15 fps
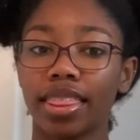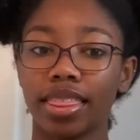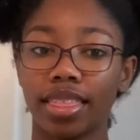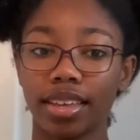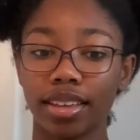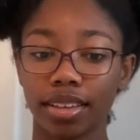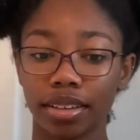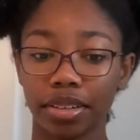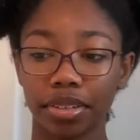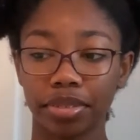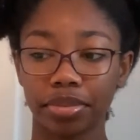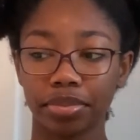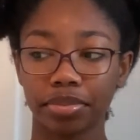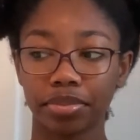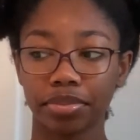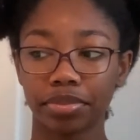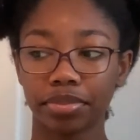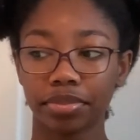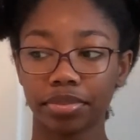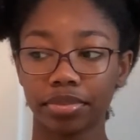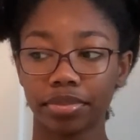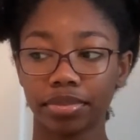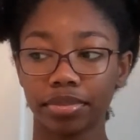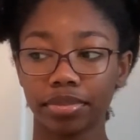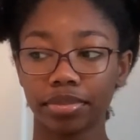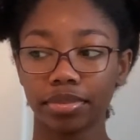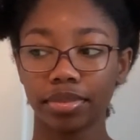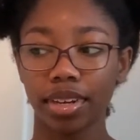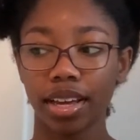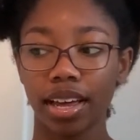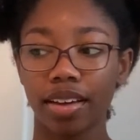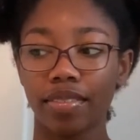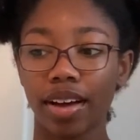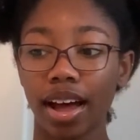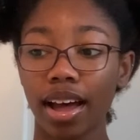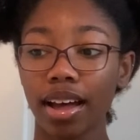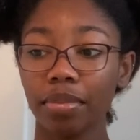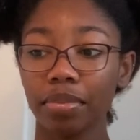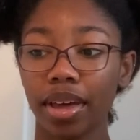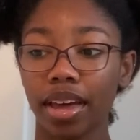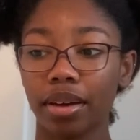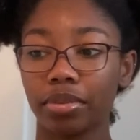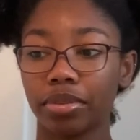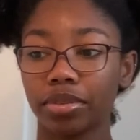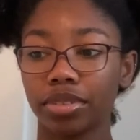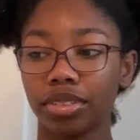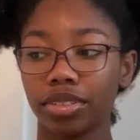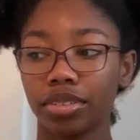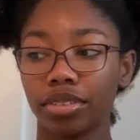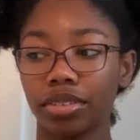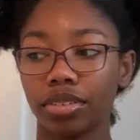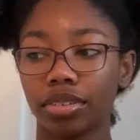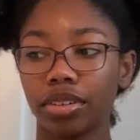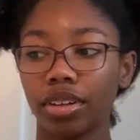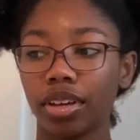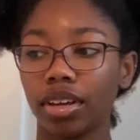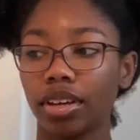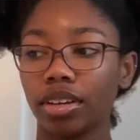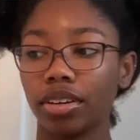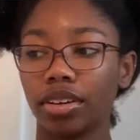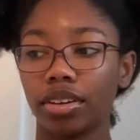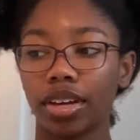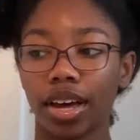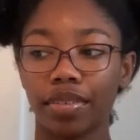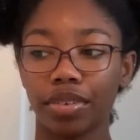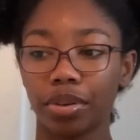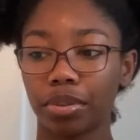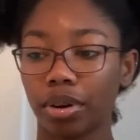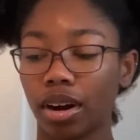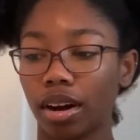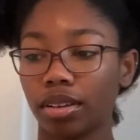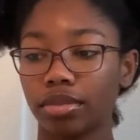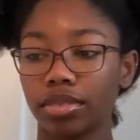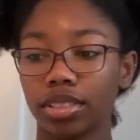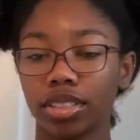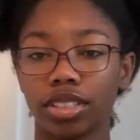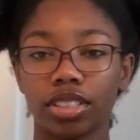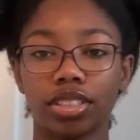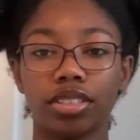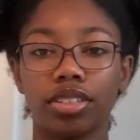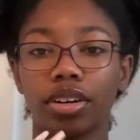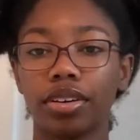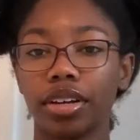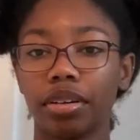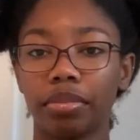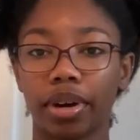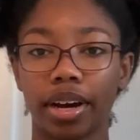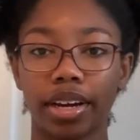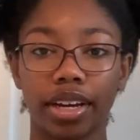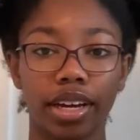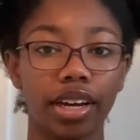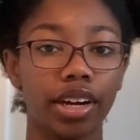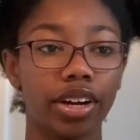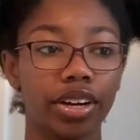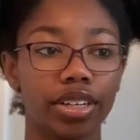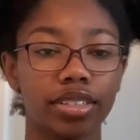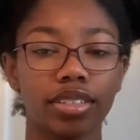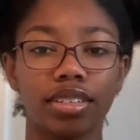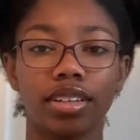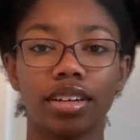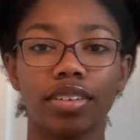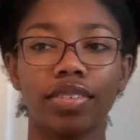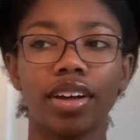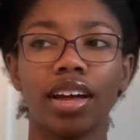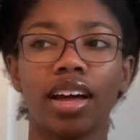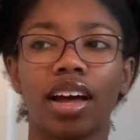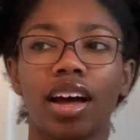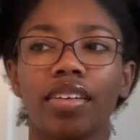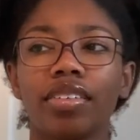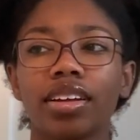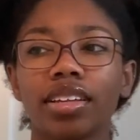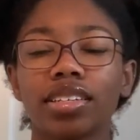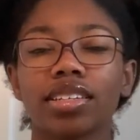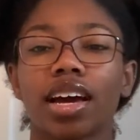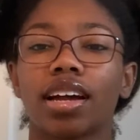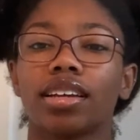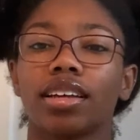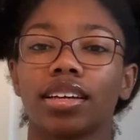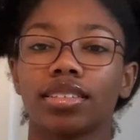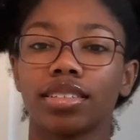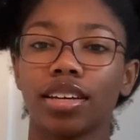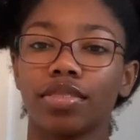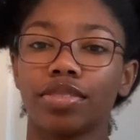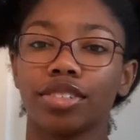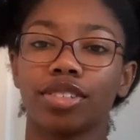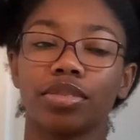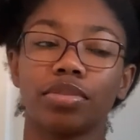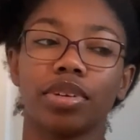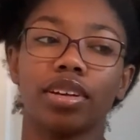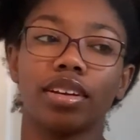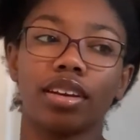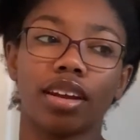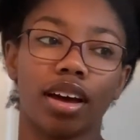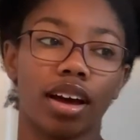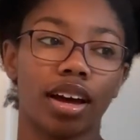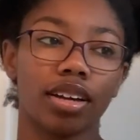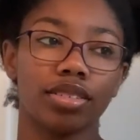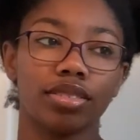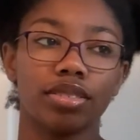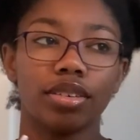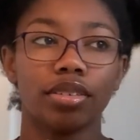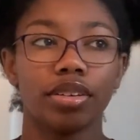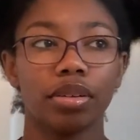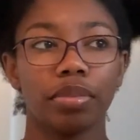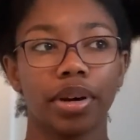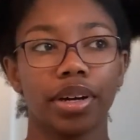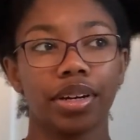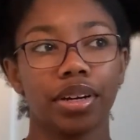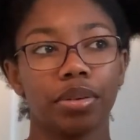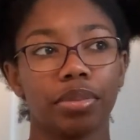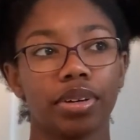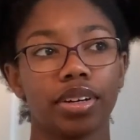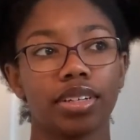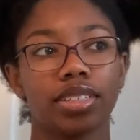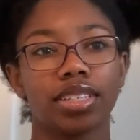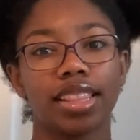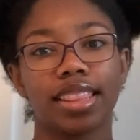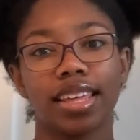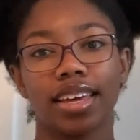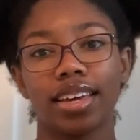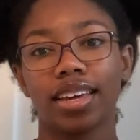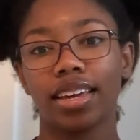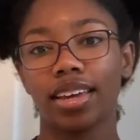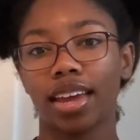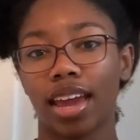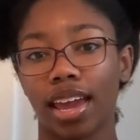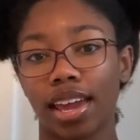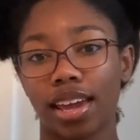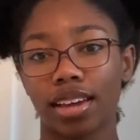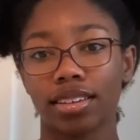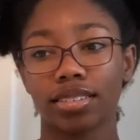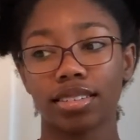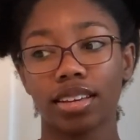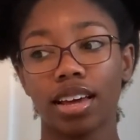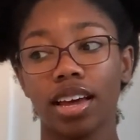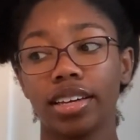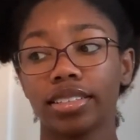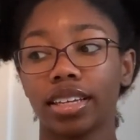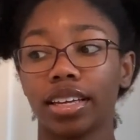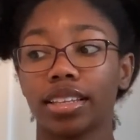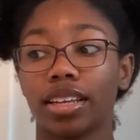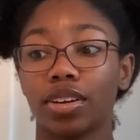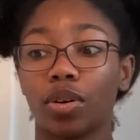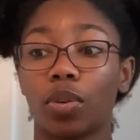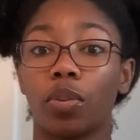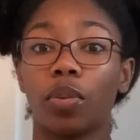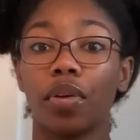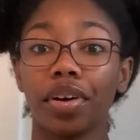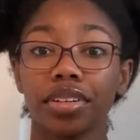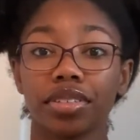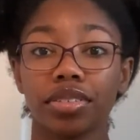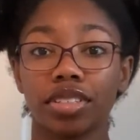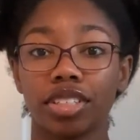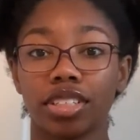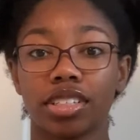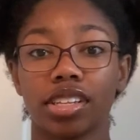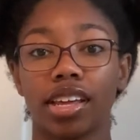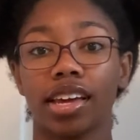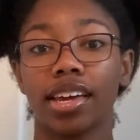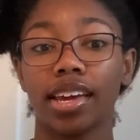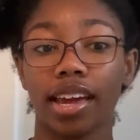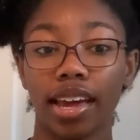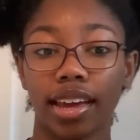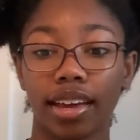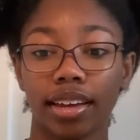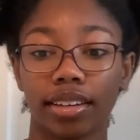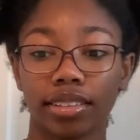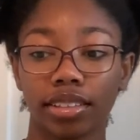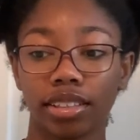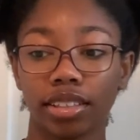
then if I'm able to, you know, have no problem and just donate my hair and stuff, I feel like it's kind of like selfish of me not to donate my hair because they can't, like, they don't want to, it's just they can't.